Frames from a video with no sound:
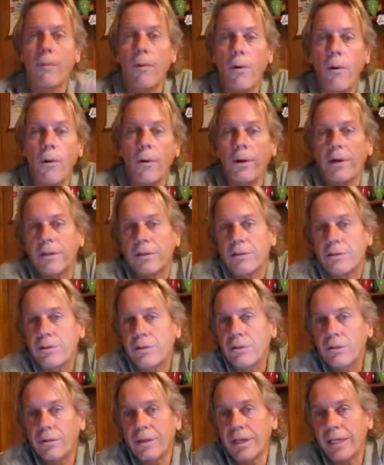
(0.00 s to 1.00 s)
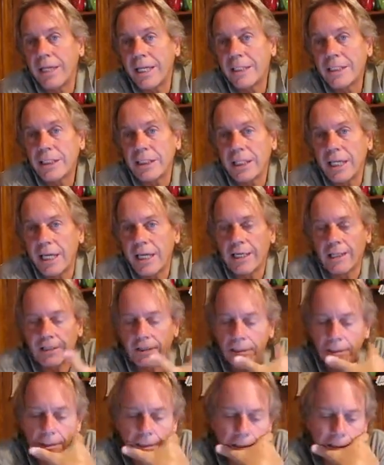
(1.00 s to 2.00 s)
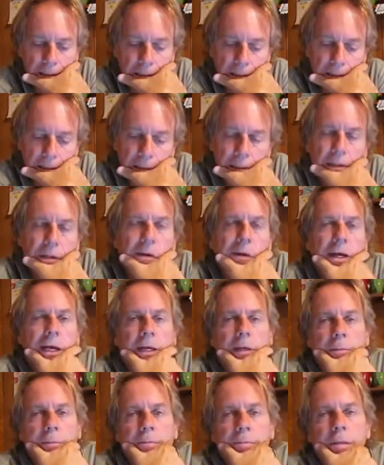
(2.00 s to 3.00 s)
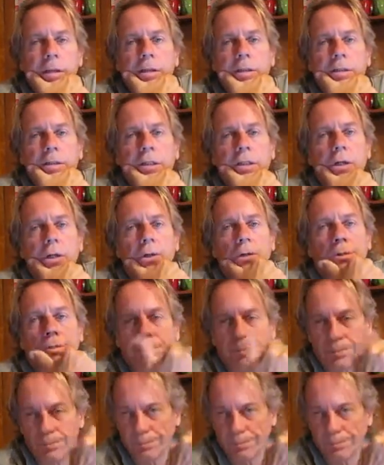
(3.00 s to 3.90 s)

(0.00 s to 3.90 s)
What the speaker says: poor and too uneducated. Okay, so